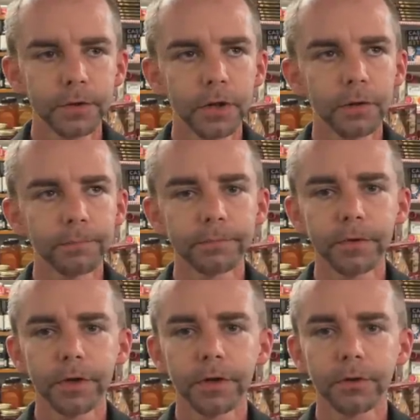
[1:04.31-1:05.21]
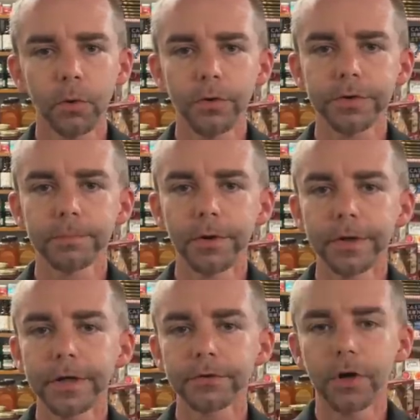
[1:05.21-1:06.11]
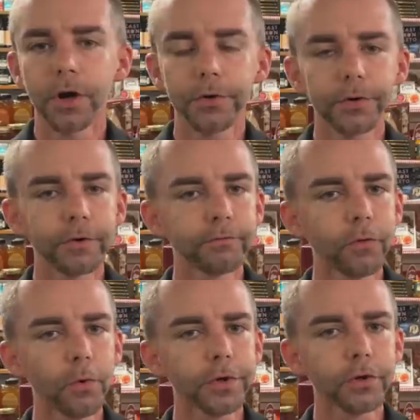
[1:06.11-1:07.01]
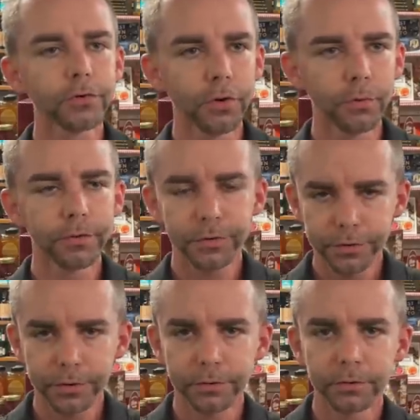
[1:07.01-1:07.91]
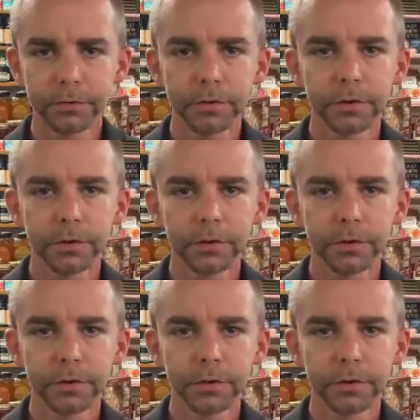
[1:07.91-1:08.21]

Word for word: Um, and of course, the building is 140 years old this year.